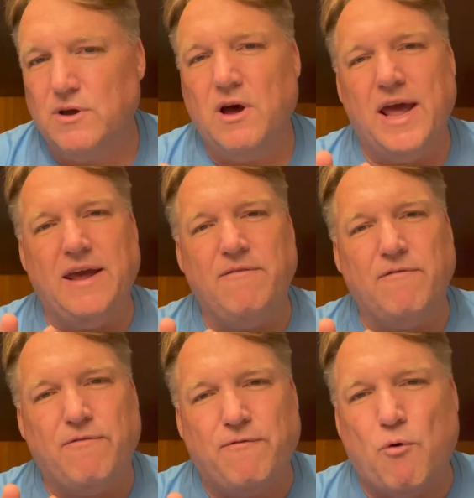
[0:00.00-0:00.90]
a
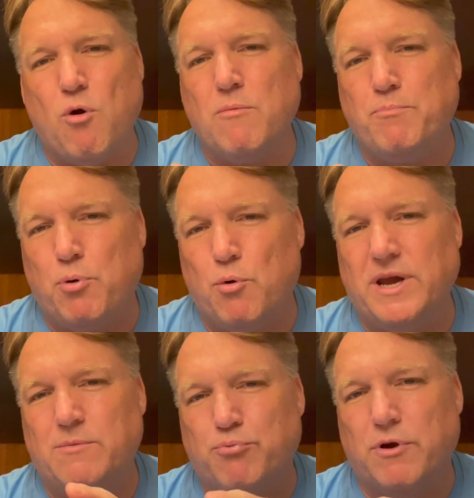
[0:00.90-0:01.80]

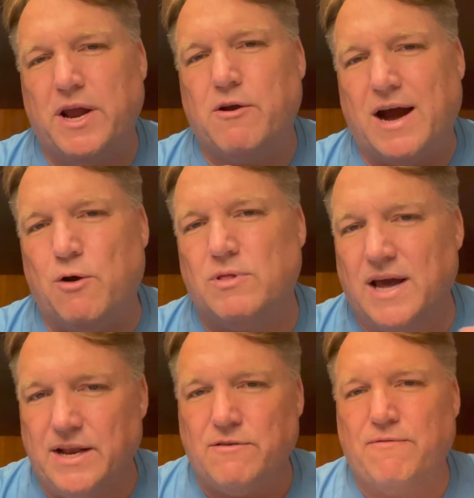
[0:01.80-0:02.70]
four-point prayer
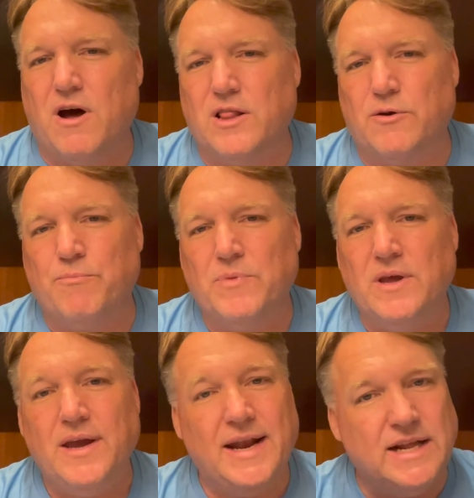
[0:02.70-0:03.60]
outline to follow.
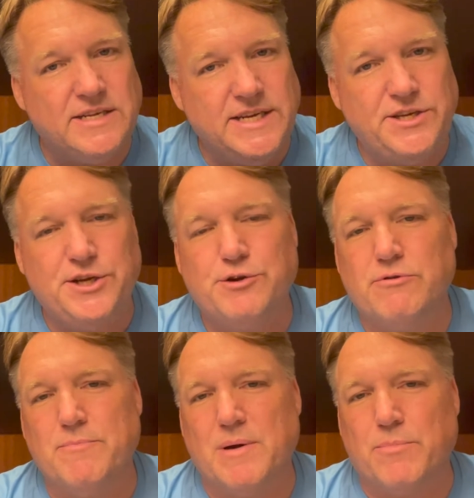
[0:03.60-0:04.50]
And it's easy to
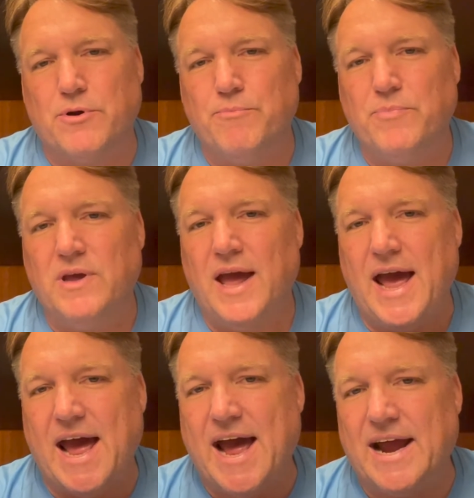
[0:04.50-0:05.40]
remember.
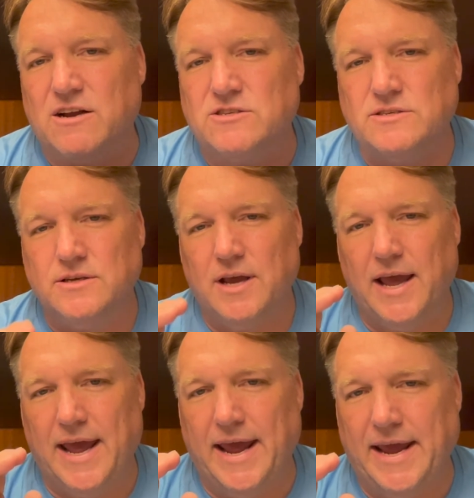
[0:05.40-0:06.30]
Acts,
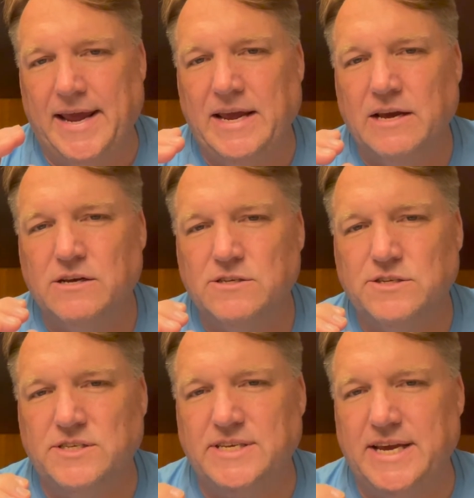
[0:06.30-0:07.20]
A,
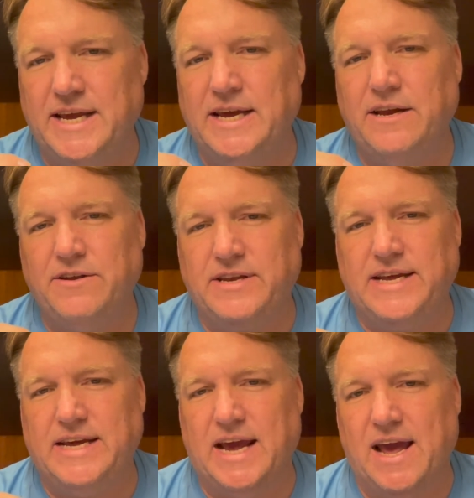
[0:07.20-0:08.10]

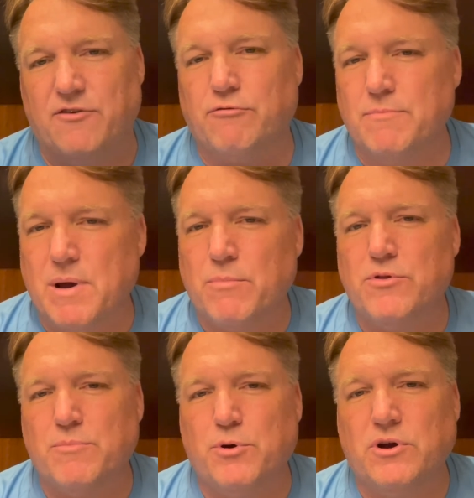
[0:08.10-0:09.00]
C-T-S. Remember
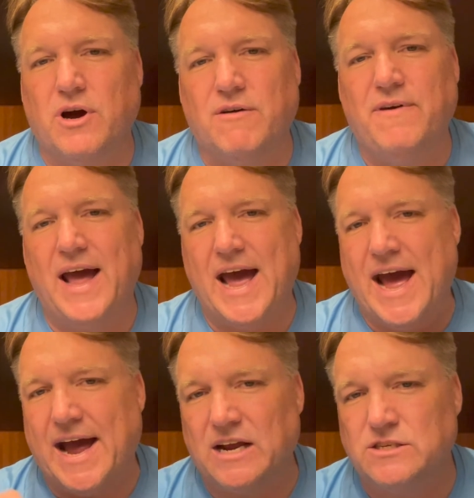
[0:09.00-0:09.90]
the book of
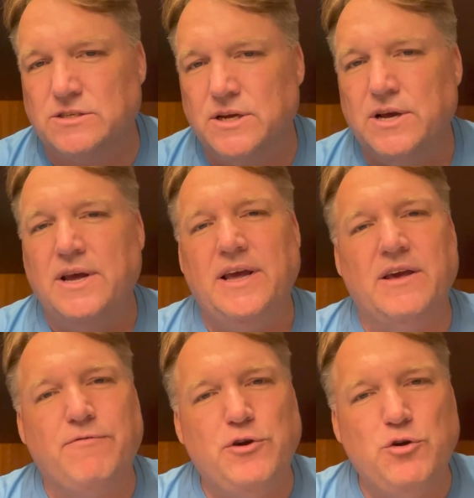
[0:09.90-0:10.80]
Acts.
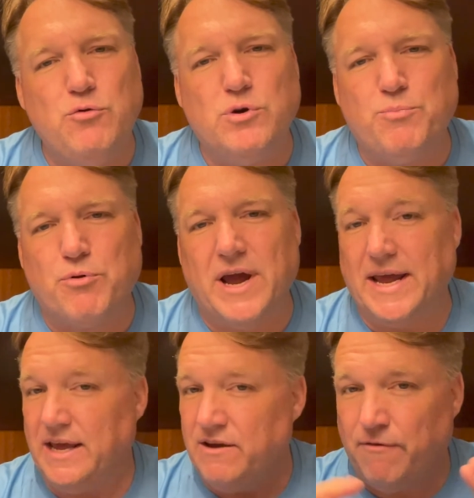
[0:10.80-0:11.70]
If you will
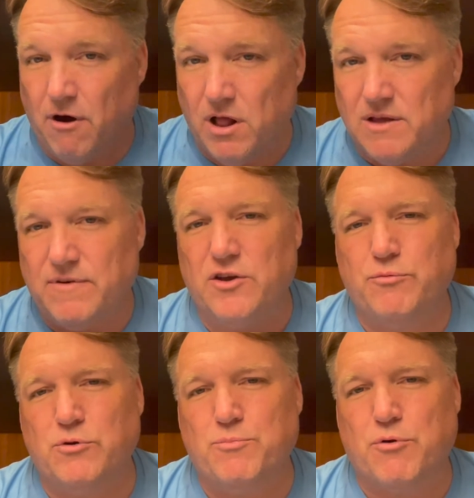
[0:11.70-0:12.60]
pray, if all of
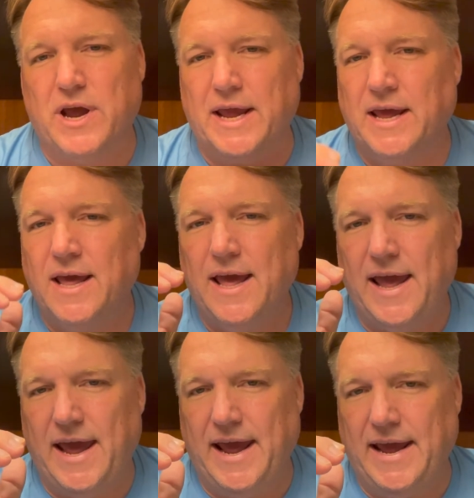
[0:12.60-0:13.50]
us will pray,
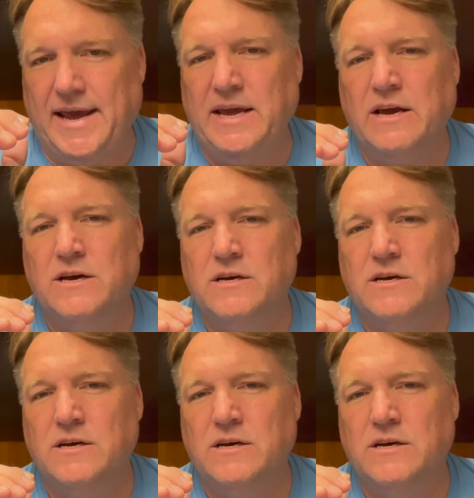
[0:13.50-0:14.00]
A-C-T-S,